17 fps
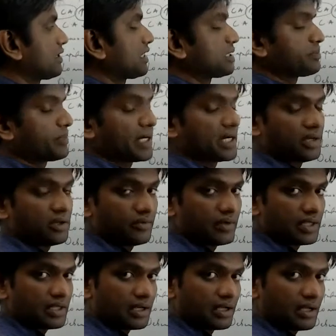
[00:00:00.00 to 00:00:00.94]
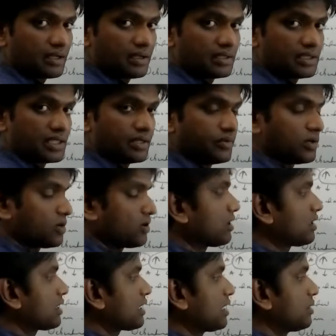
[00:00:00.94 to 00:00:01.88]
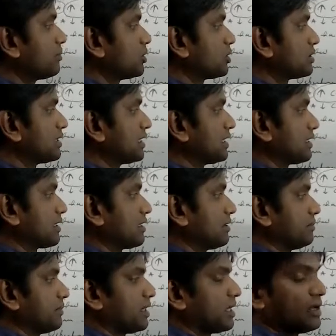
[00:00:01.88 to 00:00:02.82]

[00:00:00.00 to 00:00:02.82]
Irrespective whether I receive or not, I book the income.